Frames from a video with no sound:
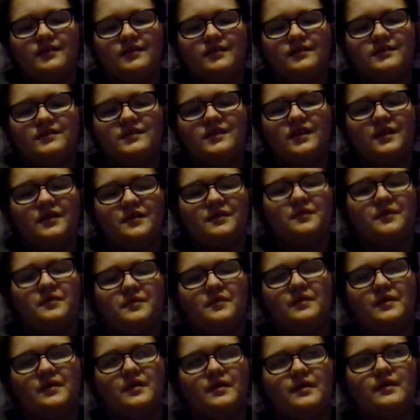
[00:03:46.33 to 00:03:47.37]

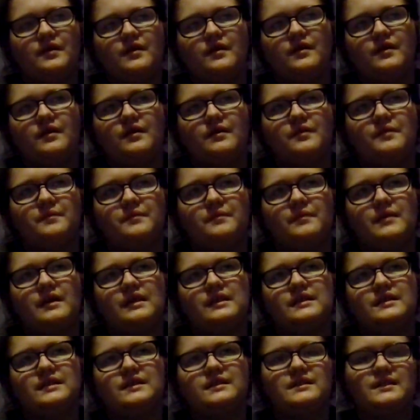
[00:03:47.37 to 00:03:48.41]
So,
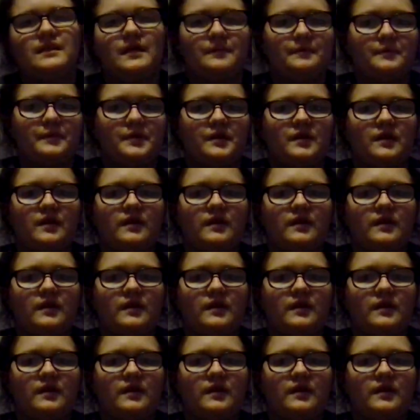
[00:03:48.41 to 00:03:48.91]
in December